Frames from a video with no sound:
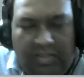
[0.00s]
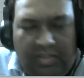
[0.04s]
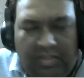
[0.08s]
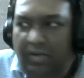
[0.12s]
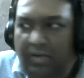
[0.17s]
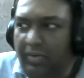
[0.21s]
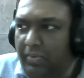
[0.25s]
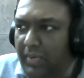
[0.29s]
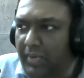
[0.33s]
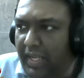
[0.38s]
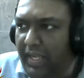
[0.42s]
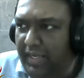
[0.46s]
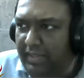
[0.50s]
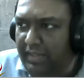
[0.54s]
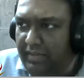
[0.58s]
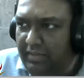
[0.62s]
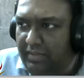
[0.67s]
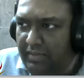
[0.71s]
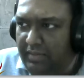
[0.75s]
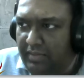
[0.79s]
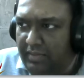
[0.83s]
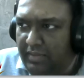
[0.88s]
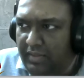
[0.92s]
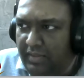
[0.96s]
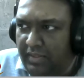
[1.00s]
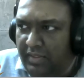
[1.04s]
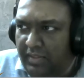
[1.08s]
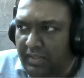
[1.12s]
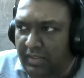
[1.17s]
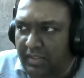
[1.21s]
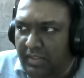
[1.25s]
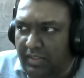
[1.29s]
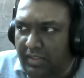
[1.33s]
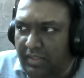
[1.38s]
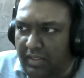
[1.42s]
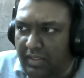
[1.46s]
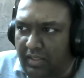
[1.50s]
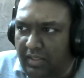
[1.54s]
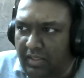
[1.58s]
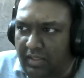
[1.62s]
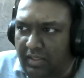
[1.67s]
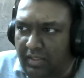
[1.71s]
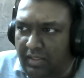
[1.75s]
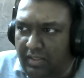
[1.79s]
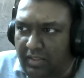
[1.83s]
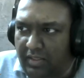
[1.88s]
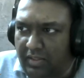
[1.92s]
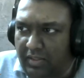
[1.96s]
Right.
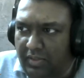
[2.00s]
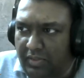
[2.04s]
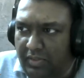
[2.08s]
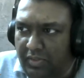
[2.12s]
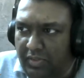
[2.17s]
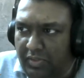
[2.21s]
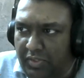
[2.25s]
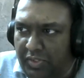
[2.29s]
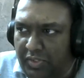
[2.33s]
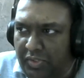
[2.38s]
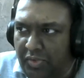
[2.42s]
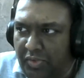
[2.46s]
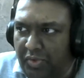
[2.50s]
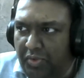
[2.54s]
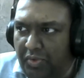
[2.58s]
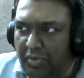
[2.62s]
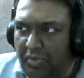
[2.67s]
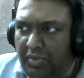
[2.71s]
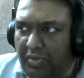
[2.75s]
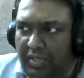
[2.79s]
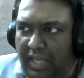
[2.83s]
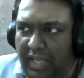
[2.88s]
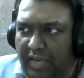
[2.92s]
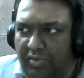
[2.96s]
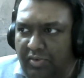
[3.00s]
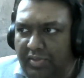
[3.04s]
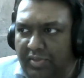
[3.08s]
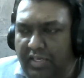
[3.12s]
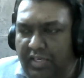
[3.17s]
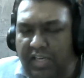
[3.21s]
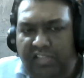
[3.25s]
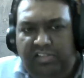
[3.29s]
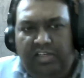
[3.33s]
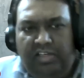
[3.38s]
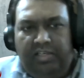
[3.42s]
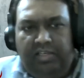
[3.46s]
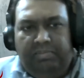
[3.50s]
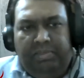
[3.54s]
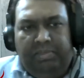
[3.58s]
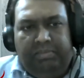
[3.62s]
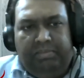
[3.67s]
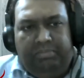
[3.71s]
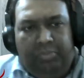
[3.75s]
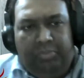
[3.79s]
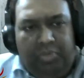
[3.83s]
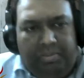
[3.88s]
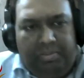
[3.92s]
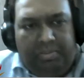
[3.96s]
Uh, so can you tell us a little bit
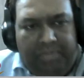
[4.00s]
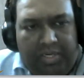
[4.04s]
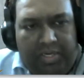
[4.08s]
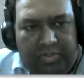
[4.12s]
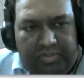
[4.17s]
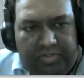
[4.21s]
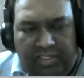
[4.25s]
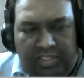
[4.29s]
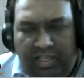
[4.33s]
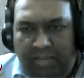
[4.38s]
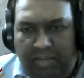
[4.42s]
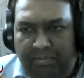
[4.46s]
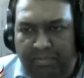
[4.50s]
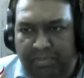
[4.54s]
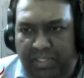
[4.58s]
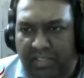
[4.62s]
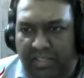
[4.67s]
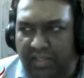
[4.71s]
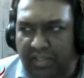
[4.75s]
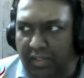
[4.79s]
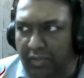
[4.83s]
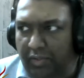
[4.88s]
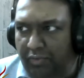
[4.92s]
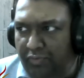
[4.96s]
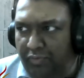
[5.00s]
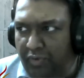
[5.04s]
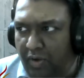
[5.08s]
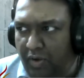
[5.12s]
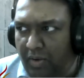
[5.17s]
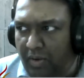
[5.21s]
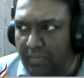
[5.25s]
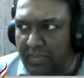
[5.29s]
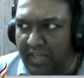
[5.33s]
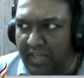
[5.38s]
more about the company that you formed,